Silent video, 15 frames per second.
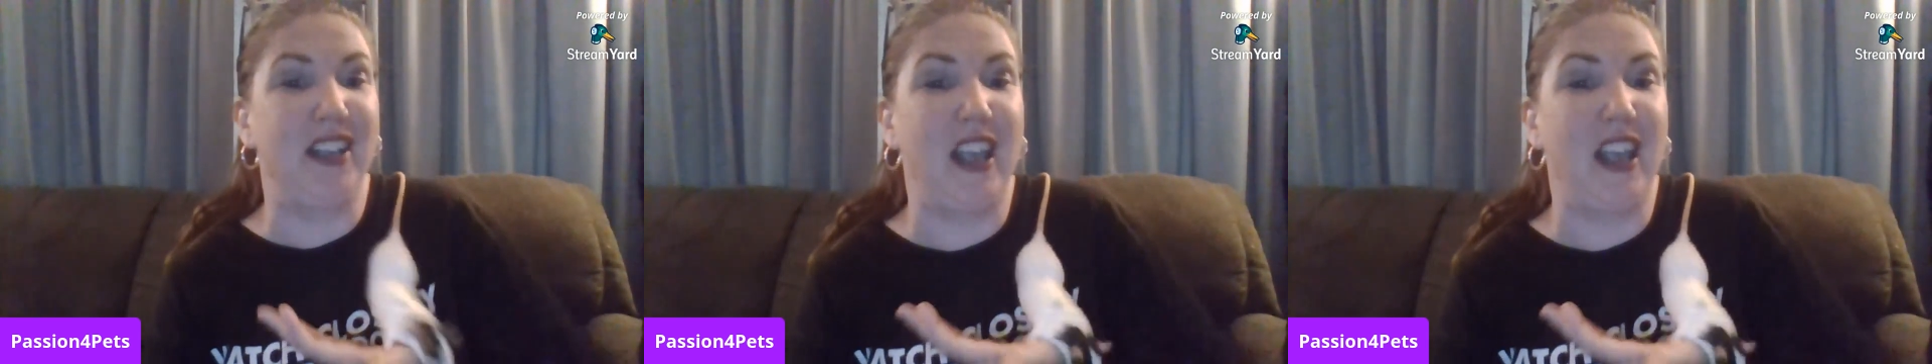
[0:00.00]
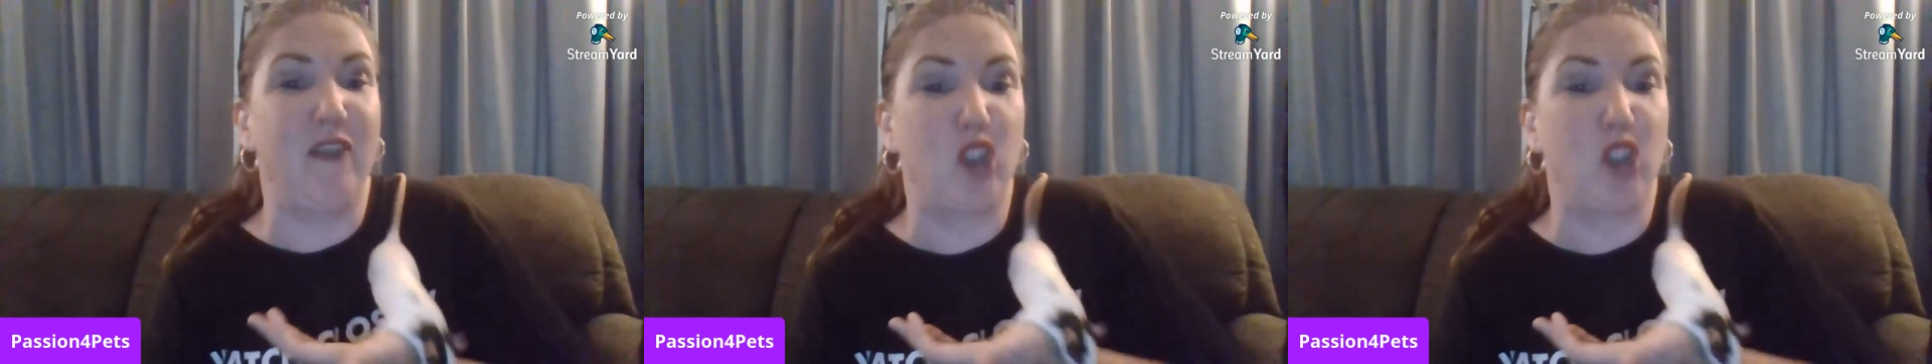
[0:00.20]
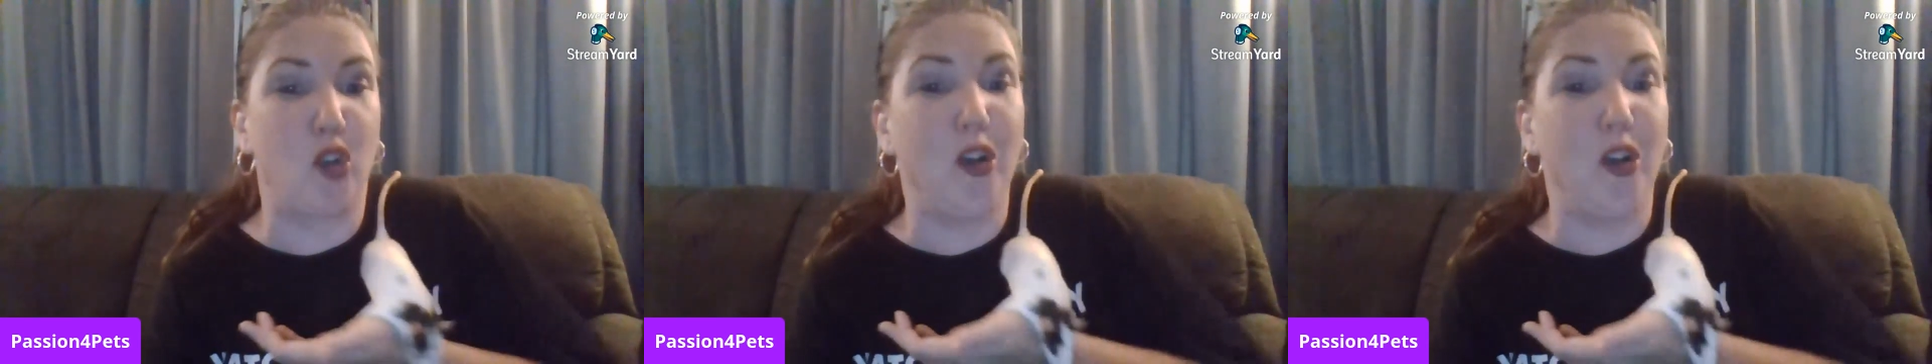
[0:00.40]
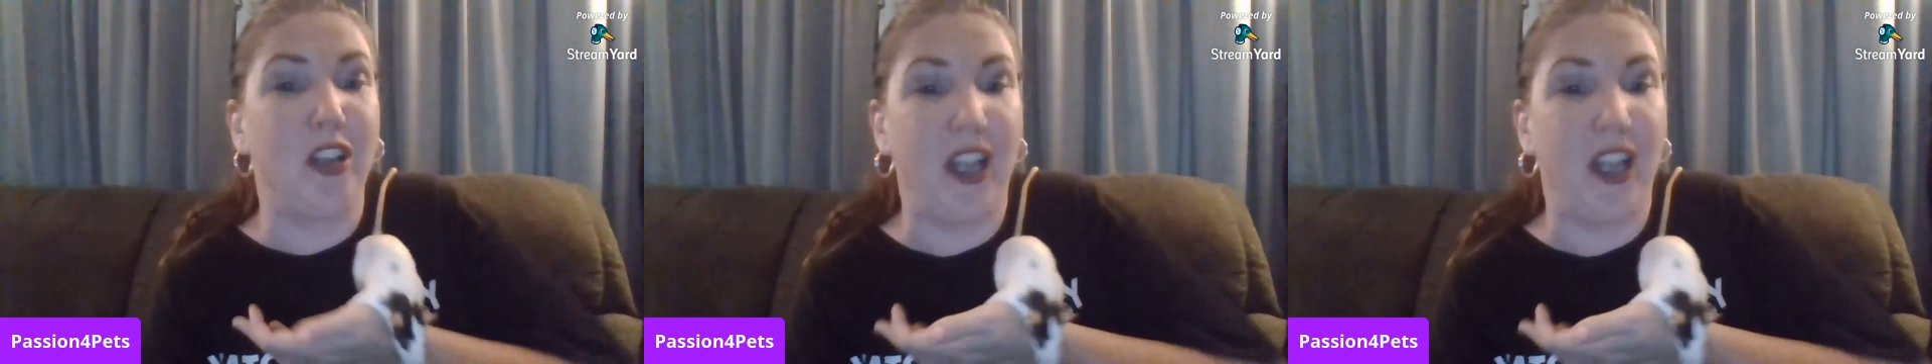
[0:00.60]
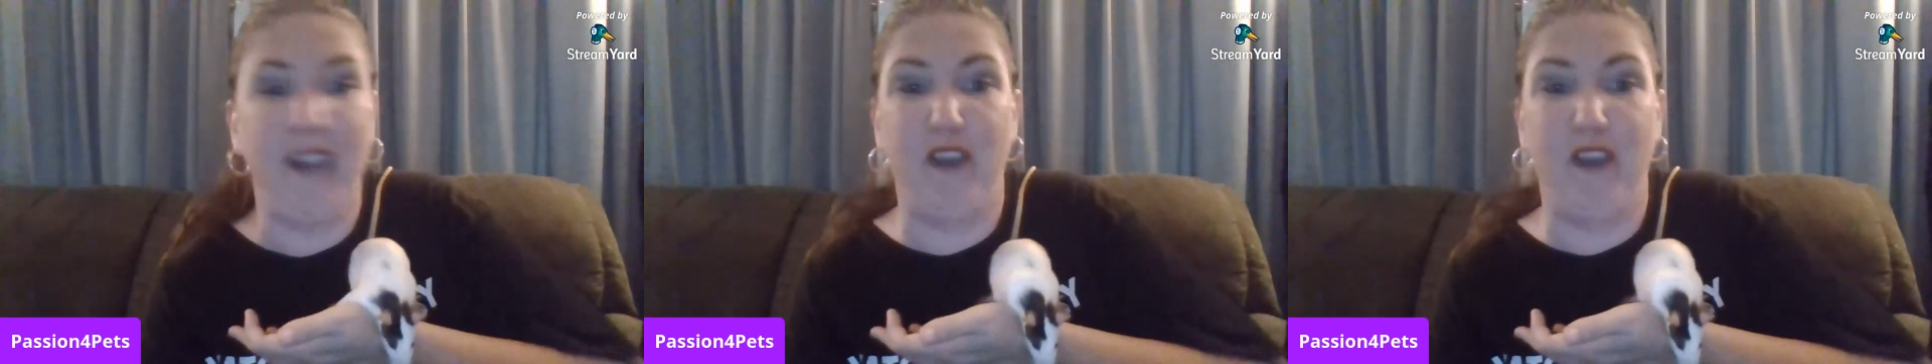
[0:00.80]
have short
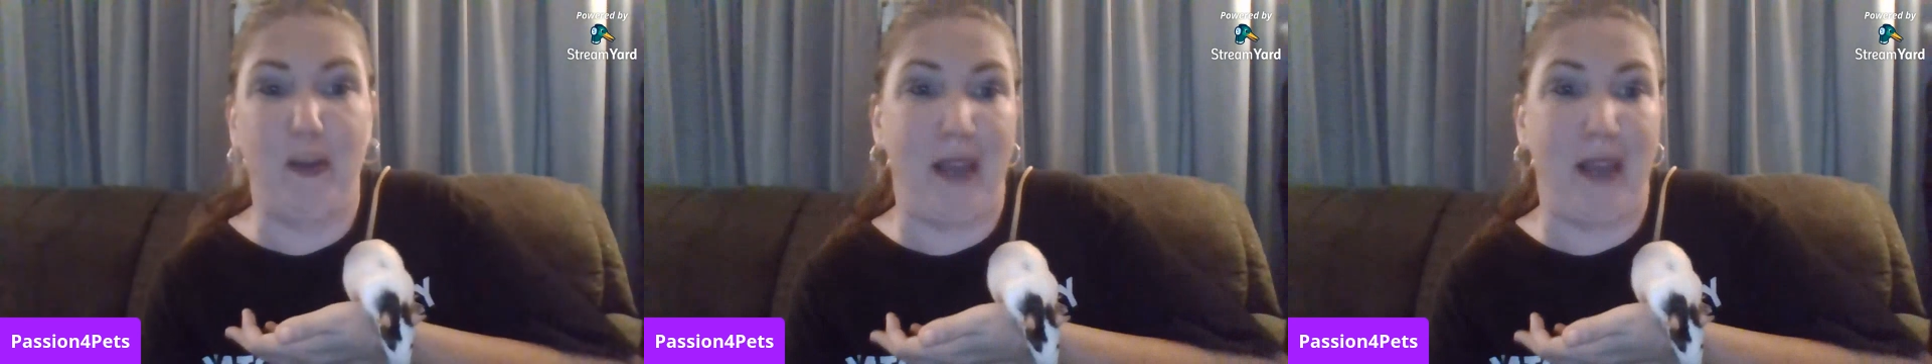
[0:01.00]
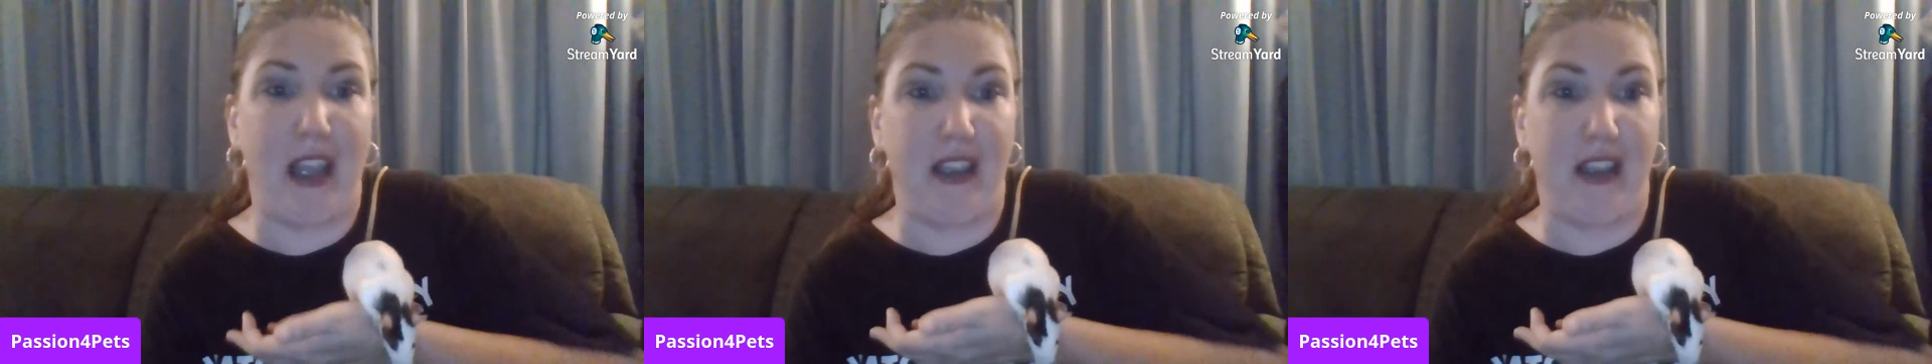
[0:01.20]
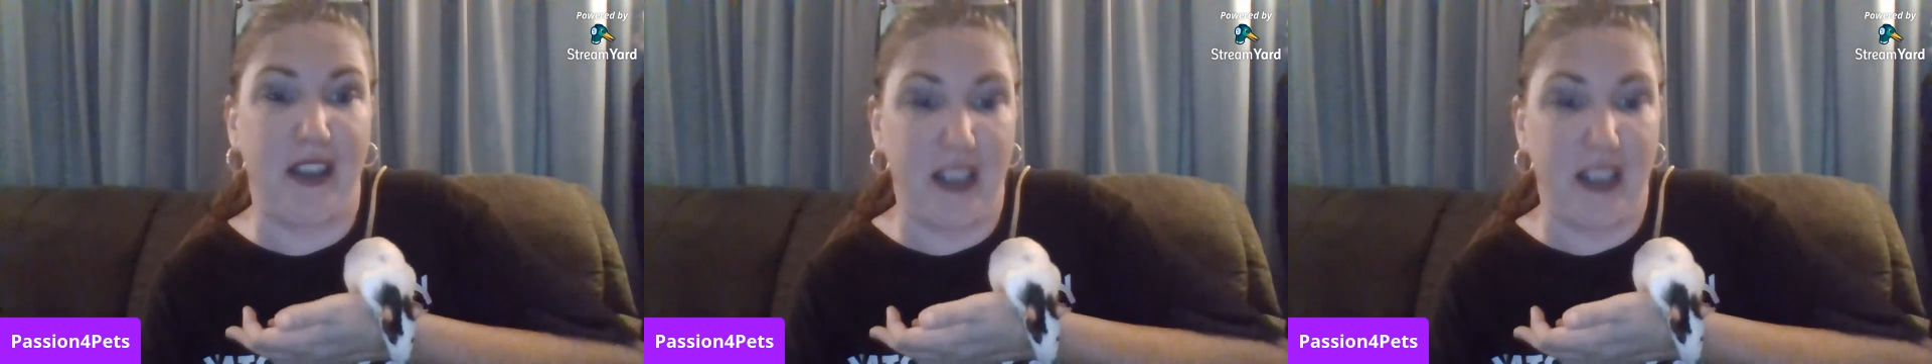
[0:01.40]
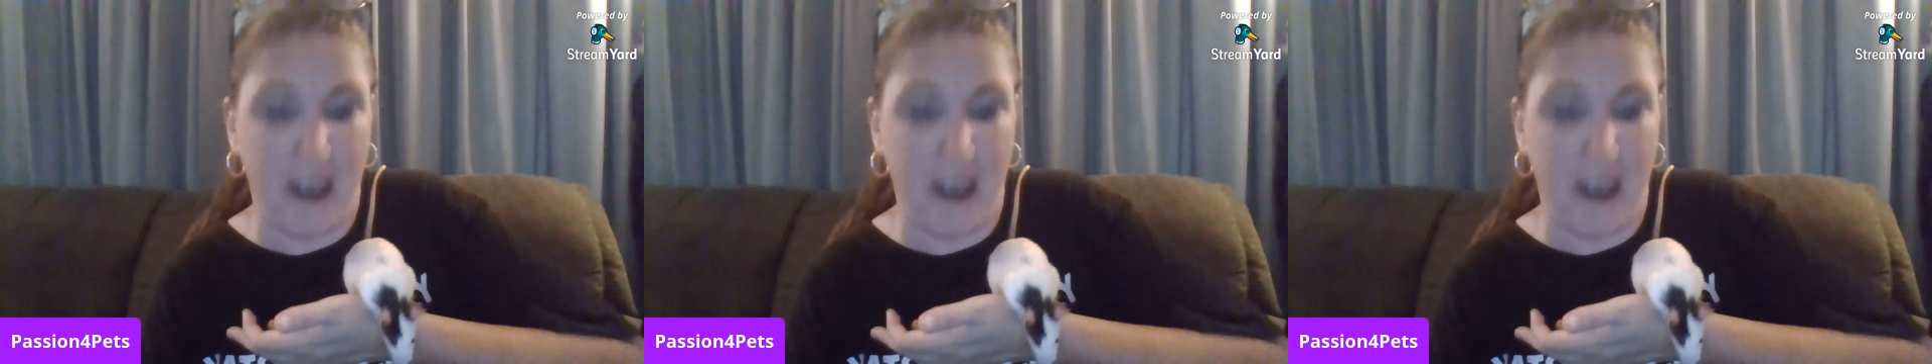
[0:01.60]
lifespans.